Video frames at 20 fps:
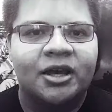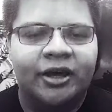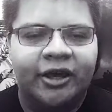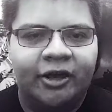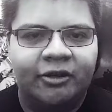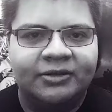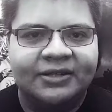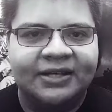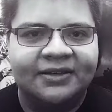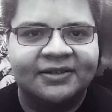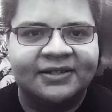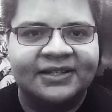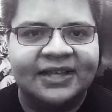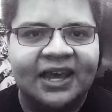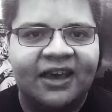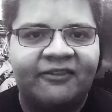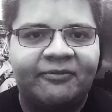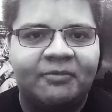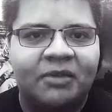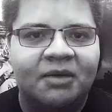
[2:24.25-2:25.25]
hotel
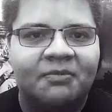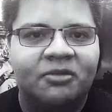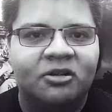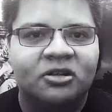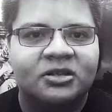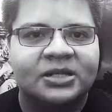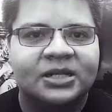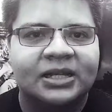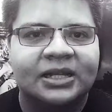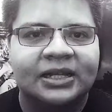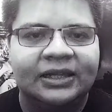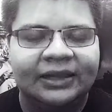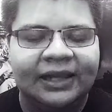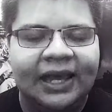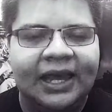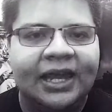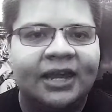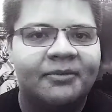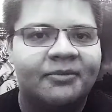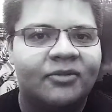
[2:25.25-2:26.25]
staff members
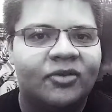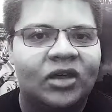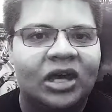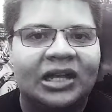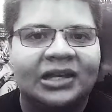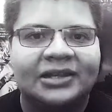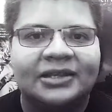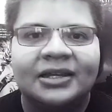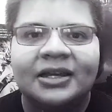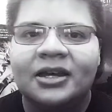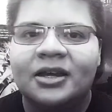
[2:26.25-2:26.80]
claim that